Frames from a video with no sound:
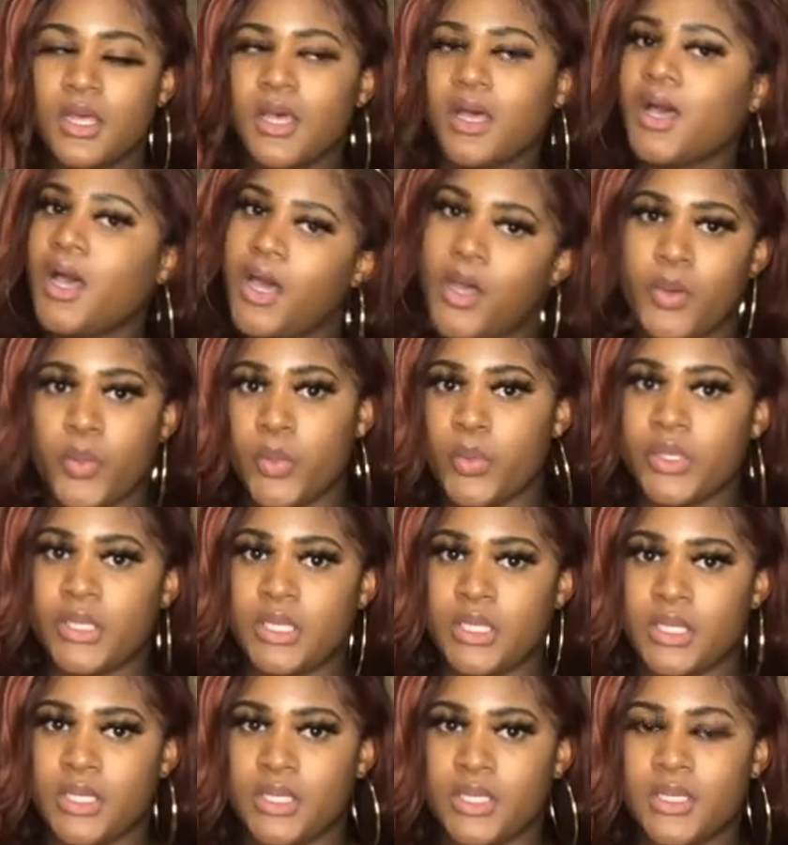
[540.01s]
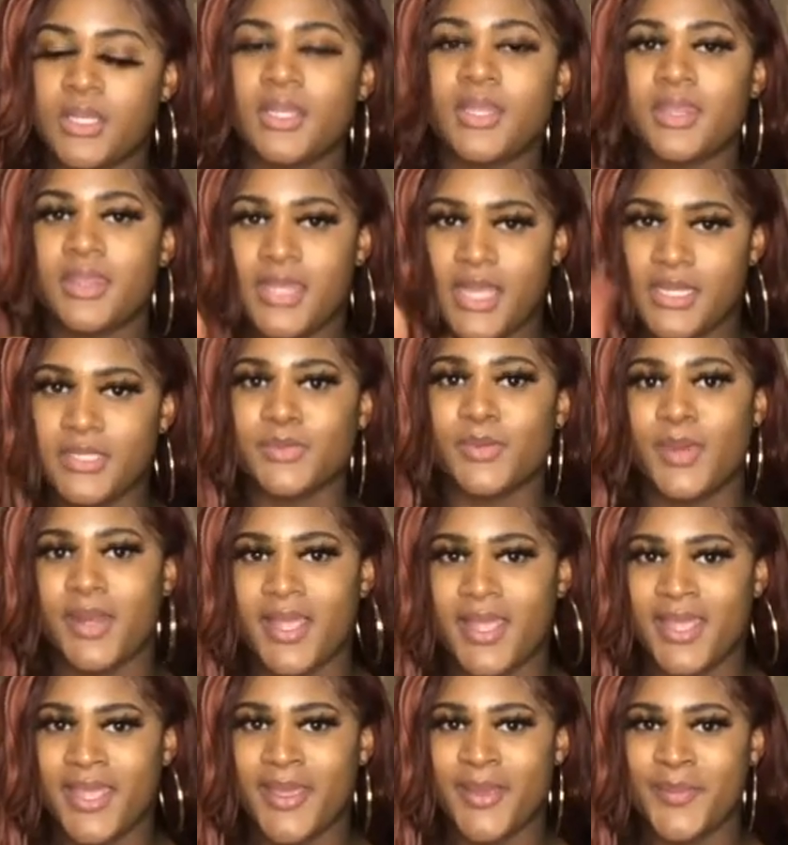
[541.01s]
a queen, that's what
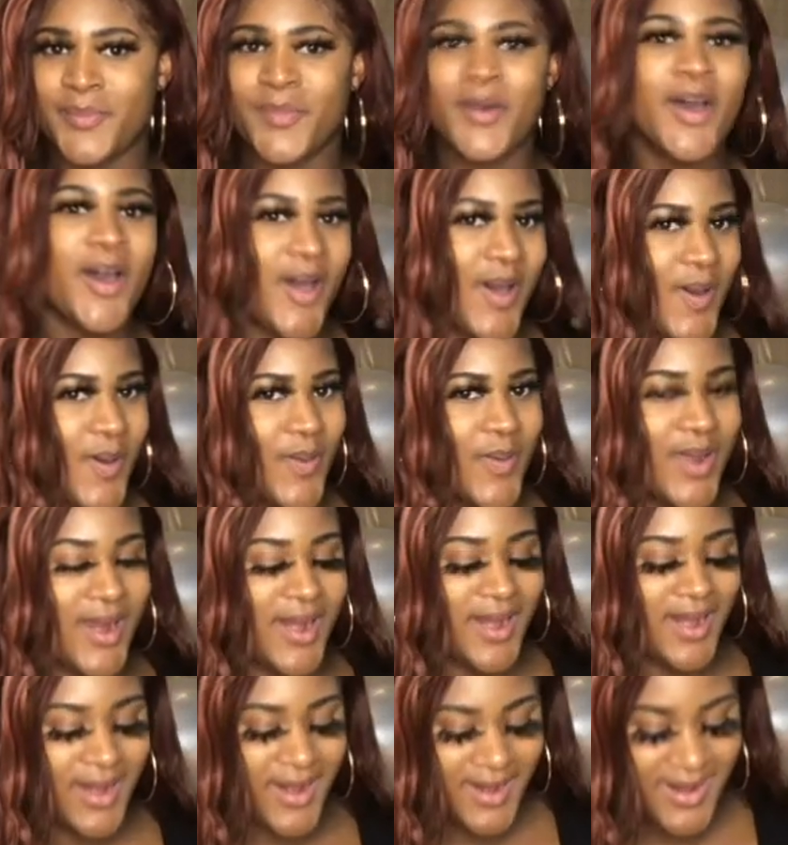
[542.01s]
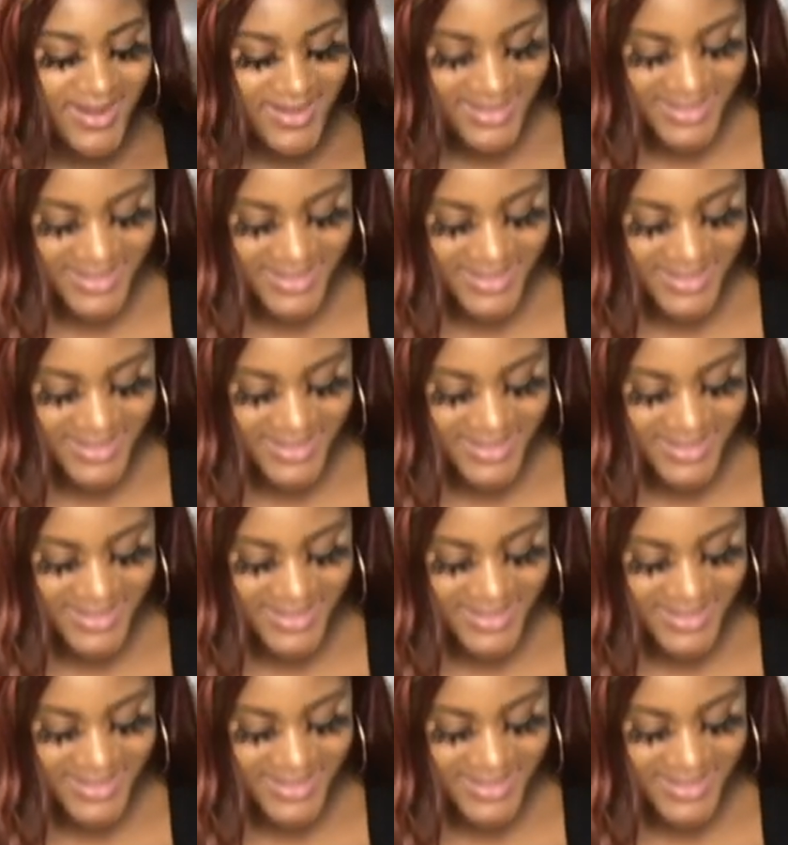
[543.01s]
I am, okay?